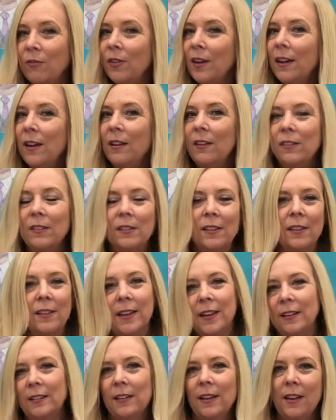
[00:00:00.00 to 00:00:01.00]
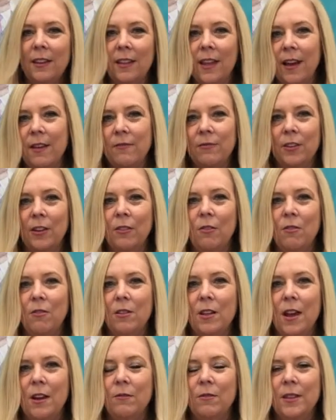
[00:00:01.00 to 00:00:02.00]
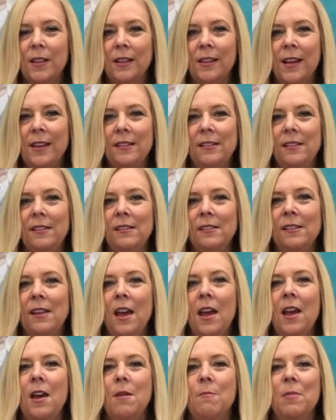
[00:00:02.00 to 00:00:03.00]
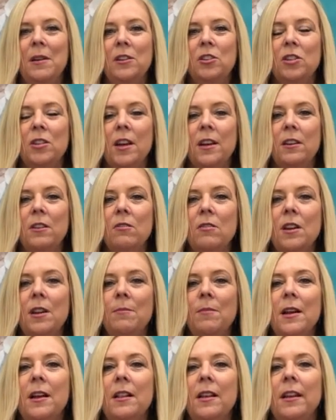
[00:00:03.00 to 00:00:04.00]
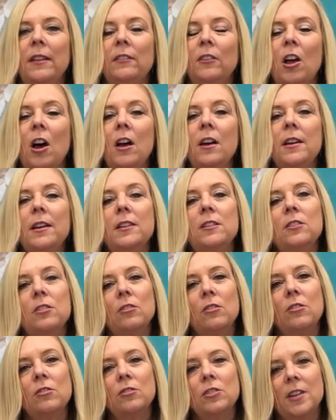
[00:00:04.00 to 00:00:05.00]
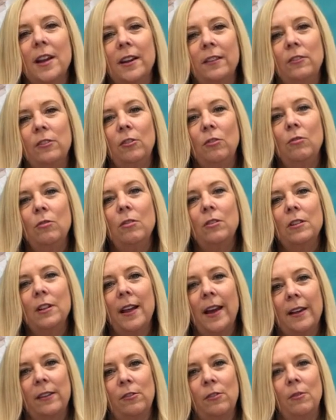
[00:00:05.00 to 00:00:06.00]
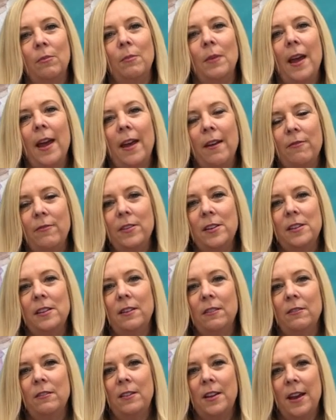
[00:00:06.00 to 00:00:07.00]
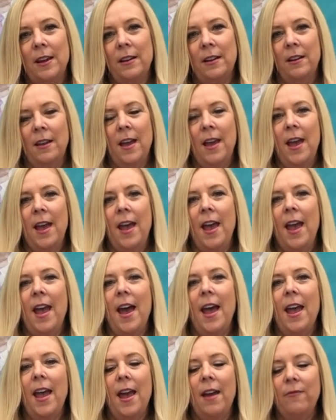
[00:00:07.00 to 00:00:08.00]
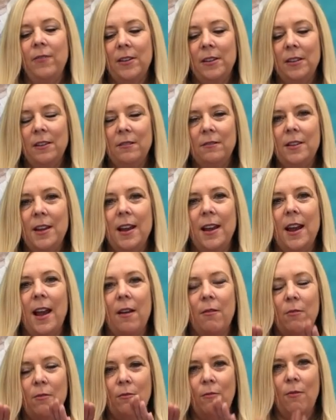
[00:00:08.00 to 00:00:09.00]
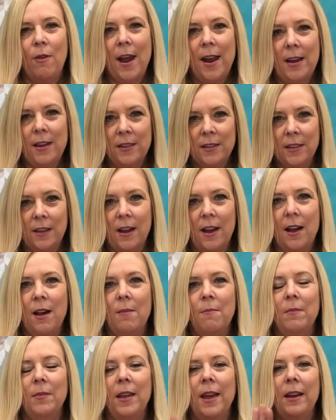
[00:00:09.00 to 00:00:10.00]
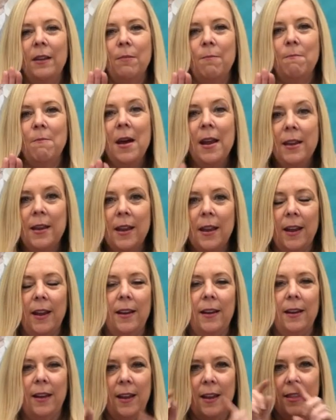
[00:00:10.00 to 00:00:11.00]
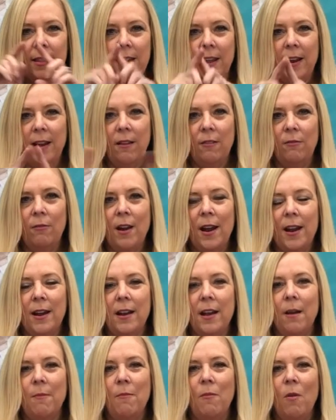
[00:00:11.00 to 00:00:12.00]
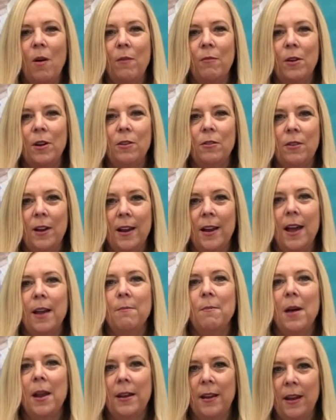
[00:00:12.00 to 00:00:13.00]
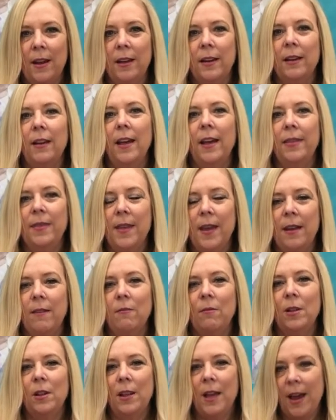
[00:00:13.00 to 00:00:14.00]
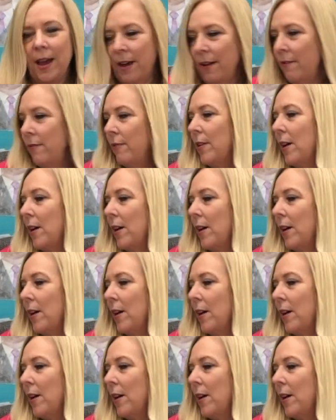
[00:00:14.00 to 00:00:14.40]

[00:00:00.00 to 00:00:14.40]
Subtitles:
videos and things like that to go along with the lessons. But check your email and log into your child's Google Classroom every single day. Every single day I will write like Monday, and then I'll write what we're doing on Monday, and then we'll have